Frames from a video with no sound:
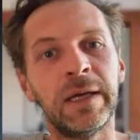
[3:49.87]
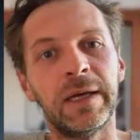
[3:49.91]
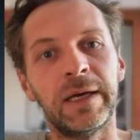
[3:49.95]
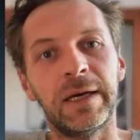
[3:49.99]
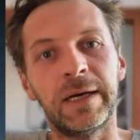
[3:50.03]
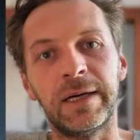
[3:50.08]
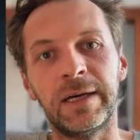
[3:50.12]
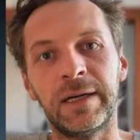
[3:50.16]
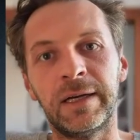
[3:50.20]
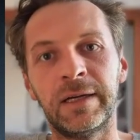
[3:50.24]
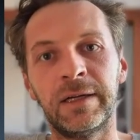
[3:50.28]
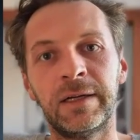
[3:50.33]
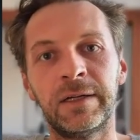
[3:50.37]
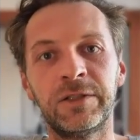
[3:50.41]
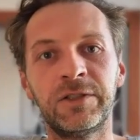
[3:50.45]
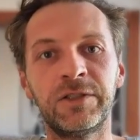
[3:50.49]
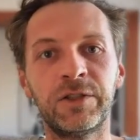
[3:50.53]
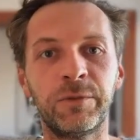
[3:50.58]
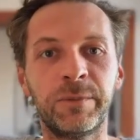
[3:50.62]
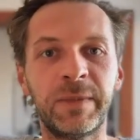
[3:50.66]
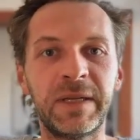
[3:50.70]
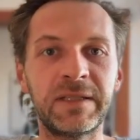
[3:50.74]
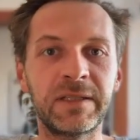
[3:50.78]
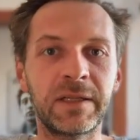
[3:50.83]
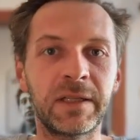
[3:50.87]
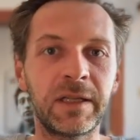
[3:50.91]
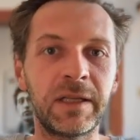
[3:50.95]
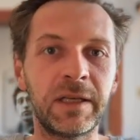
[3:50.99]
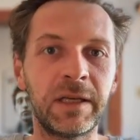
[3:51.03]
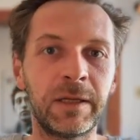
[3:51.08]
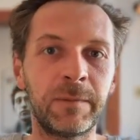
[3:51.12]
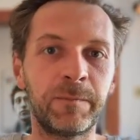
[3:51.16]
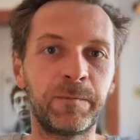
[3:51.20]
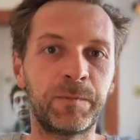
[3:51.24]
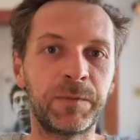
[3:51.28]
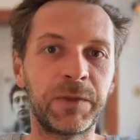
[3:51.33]
So
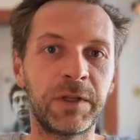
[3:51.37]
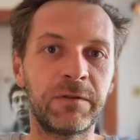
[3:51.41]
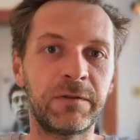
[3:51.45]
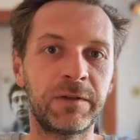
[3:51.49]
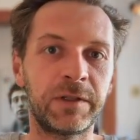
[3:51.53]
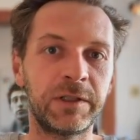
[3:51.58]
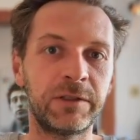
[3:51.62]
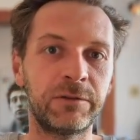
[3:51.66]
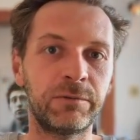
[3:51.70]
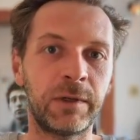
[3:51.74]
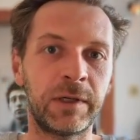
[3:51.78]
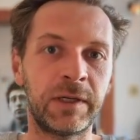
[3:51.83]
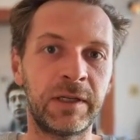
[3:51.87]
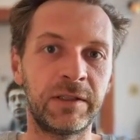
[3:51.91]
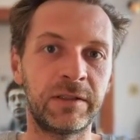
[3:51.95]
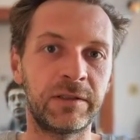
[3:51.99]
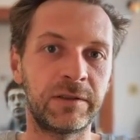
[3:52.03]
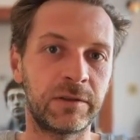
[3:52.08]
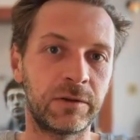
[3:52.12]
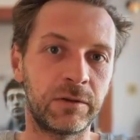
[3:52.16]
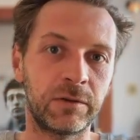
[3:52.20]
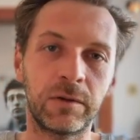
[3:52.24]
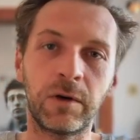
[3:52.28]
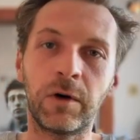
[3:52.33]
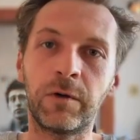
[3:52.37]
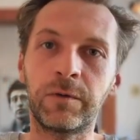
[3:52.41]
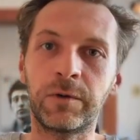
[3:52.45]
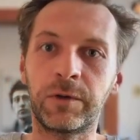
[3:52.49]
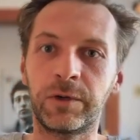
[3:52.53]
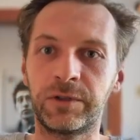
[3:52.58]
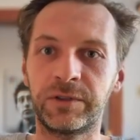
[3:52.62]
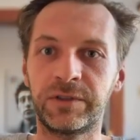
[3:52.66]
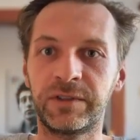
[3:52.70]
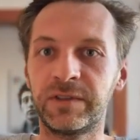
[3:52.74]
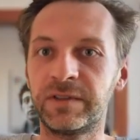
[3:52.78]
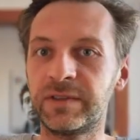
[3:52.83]
basically, the first one is, of
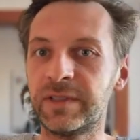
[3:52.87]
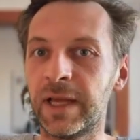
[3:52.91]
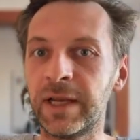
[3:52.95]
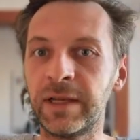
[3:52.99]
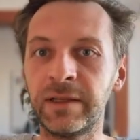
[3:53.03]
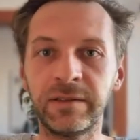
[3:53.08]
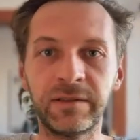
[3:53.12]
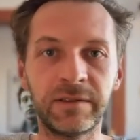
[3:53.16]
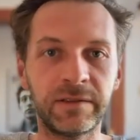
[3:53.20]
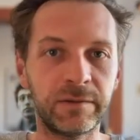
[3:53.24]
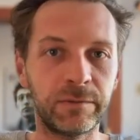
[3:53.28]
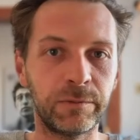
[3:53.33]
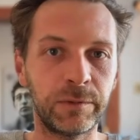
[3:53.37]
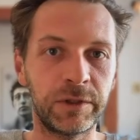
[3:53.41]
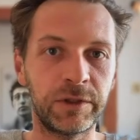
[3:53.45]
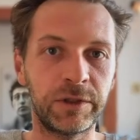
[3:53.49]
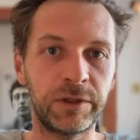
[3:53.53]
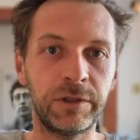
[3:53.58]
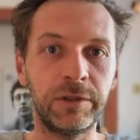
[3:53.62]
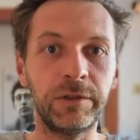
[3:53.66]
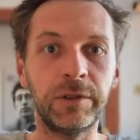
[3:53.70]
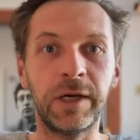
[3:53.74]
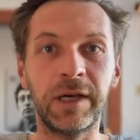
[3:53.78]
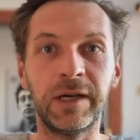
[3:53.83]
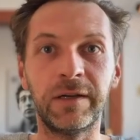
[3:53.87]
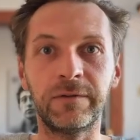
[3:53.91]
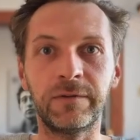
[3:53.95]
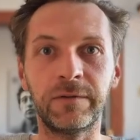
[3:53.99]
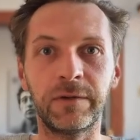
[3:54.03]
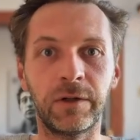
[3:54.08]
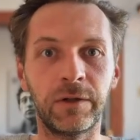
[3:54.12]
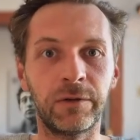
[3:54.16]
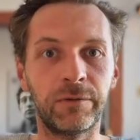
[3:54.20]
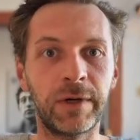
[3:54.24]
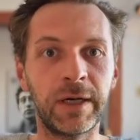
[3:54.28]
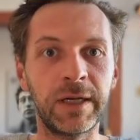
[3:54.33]
course, the status, which you have
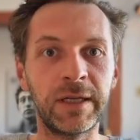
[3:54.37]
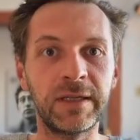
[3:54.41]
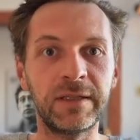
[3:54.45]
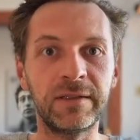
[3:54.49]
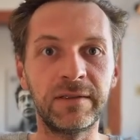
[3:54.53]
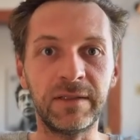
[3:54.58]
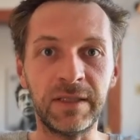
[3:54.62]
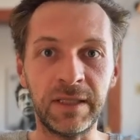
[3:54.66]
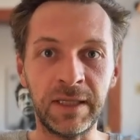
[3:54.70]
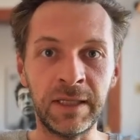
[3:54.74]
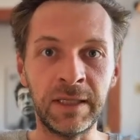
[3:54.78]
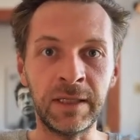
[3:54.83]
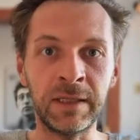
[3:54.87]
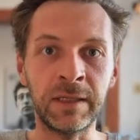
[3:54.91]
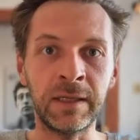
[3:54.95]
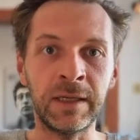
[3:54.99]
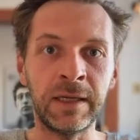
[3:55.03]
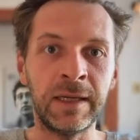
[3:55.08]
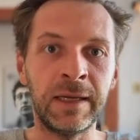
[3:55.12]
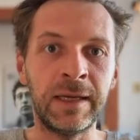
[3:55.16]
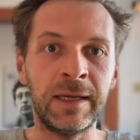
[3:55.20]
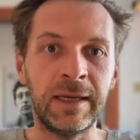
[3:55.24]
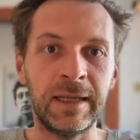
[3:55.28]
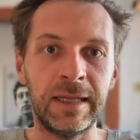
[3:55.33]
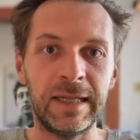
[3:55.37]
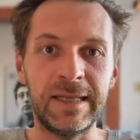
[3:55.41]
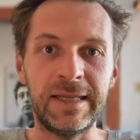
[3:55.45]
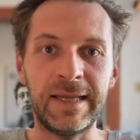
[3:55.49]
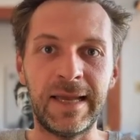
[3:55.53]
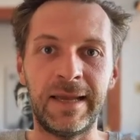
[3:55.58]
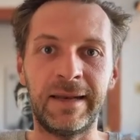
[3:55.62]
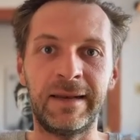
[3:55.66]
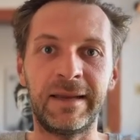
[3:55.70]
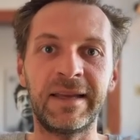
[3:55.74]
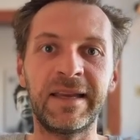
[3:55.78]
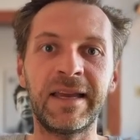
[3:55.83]
already seen.
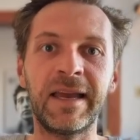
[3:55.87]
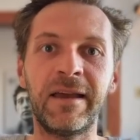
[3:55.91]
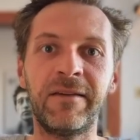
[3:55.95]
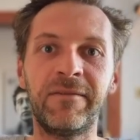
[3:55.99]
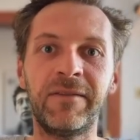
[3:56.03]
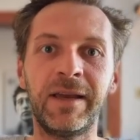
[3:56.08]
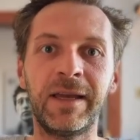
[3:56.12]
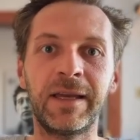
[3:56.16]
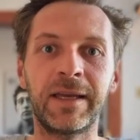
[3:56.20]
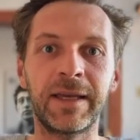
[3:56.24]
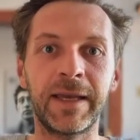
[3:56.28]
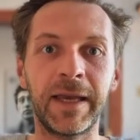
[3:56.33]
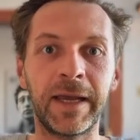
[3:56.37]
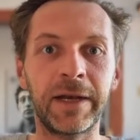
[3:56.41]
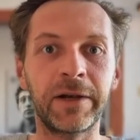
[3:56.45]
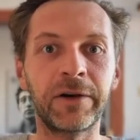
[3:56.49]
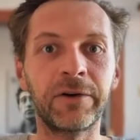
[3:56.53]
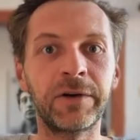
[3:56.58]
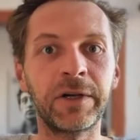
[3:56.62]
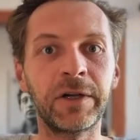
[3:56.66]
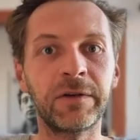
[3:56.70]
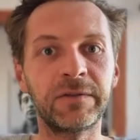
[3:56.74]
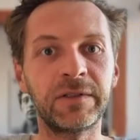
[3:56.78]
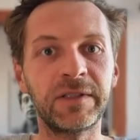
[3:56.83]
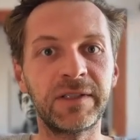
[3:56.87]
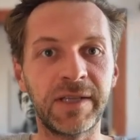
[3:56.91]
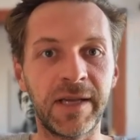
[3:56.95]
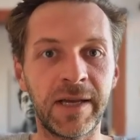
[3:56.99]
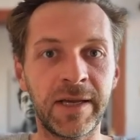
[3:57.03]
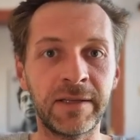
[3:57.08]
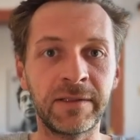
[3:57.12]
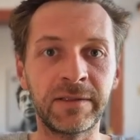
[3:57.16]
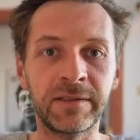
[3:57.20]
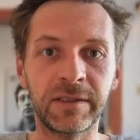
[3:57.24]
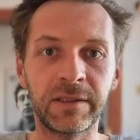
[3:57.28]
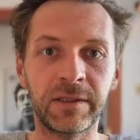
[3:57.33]
Then I have a category of the
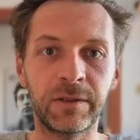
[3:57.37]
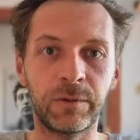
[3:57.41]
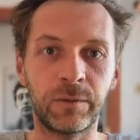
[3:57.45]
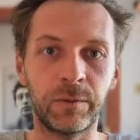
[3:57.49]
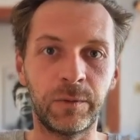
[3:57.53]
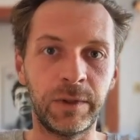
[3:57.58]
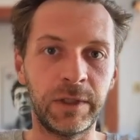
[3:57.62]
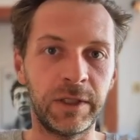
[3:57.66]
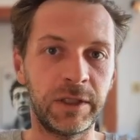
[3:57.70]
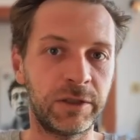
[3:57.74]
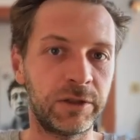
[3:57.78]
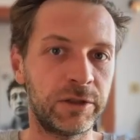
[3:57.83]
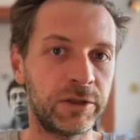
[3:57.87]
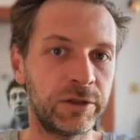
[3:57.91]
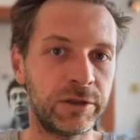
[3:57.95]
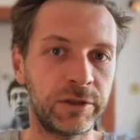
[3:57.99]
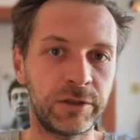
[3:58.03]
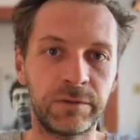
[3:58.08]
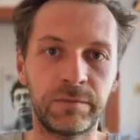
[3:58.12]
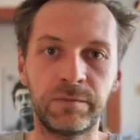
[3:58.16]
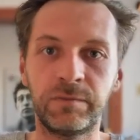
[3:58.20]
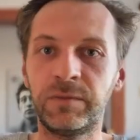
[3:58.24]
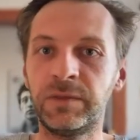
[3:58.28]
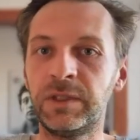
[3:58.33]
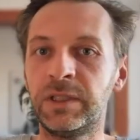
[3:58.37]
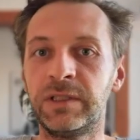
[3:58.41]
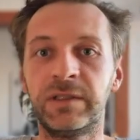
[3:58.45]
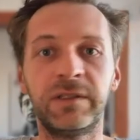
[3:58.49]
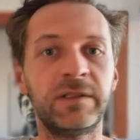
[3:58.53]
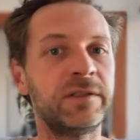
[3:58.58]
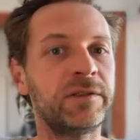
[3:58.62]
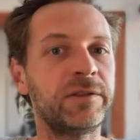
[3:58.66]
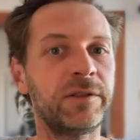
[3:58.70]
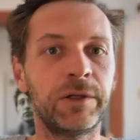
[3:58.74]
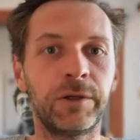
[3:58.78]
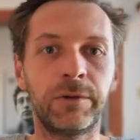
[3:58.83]
task, which
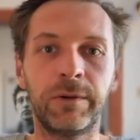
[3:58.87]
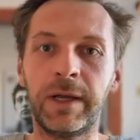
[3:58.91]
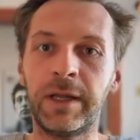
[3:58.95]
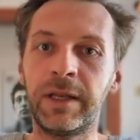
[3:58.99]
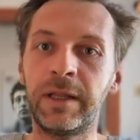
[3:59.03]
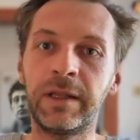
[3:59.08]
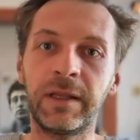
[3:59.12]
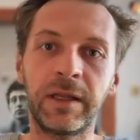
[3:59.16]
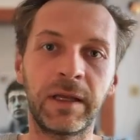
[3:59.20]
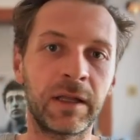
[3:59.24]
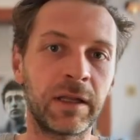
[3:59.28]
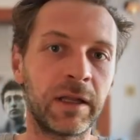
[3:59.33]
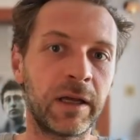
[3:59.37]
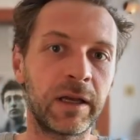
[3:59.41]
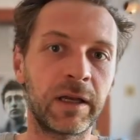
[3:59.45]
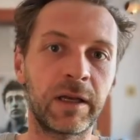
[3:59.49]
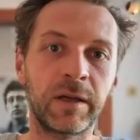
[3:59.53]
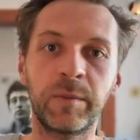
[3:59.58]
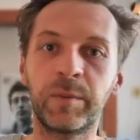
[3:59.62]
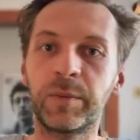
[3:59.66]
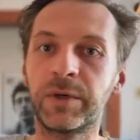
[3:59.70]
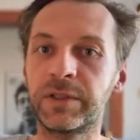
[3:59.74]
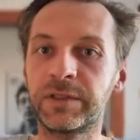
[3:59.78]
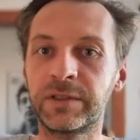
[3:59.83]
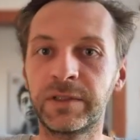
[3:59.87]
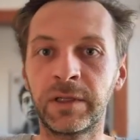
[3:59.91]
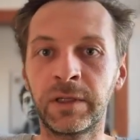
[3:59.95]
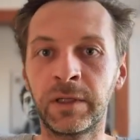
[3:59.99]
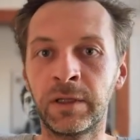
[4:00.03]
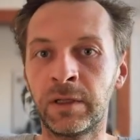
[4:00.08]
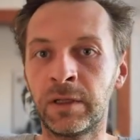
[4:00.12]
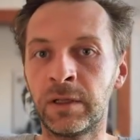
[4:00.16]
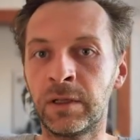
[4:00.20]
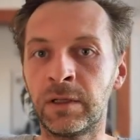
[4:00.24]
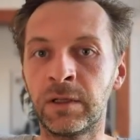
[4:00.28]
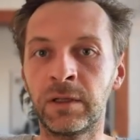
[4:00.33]
is anything like
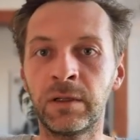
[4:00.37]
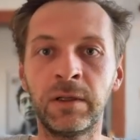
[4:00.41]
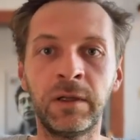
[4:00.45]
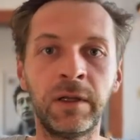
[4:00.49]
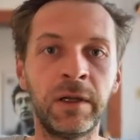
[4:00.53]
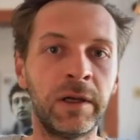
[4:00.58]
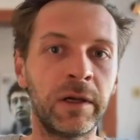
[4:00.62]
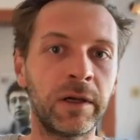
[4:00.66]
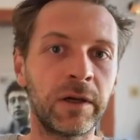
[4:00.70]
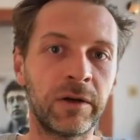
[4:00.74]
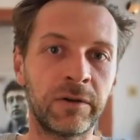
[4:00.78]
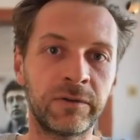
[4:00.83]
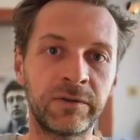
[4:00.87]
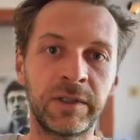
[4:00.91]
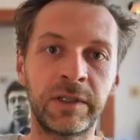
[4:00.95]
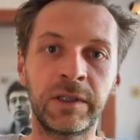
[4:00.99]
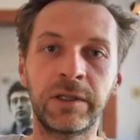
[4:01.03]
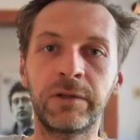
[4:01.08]
personal, content